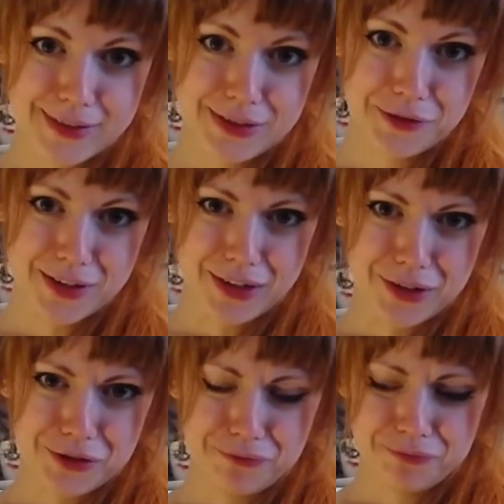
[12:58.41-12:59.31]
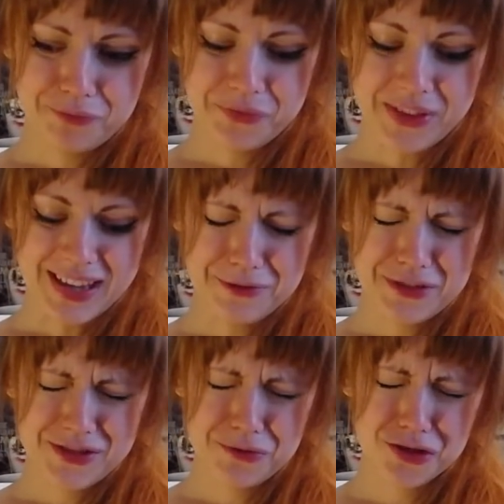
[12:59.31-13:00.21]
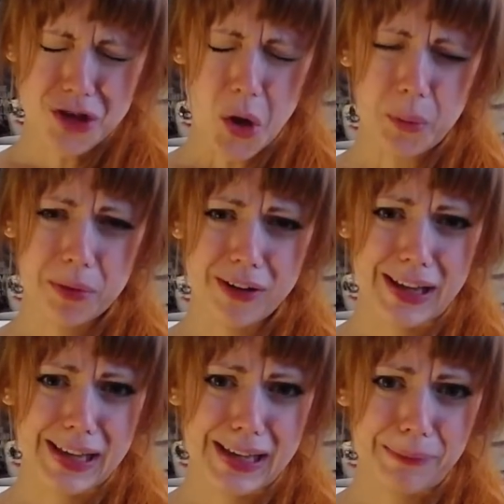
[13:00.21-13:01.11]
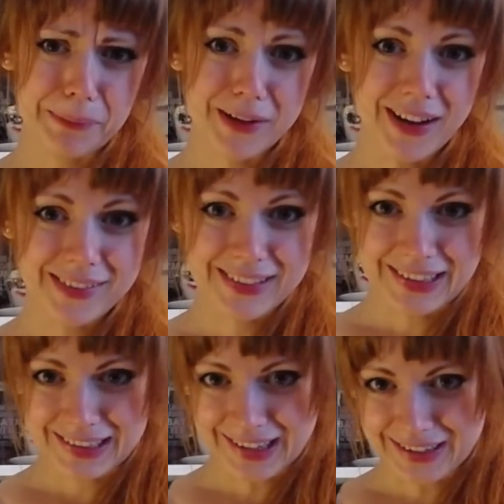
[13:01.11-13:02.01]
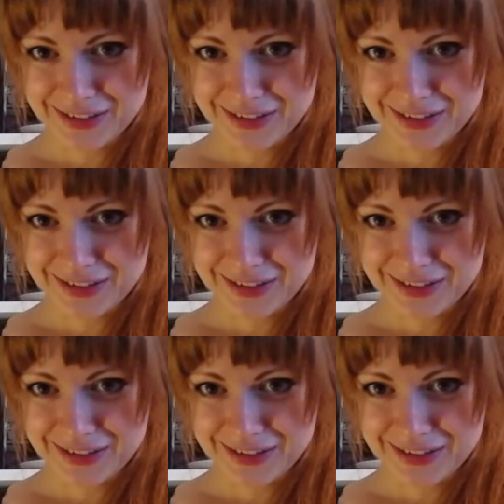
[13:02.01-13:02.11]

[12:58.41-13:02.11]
series that was so pretty, but I didn't like the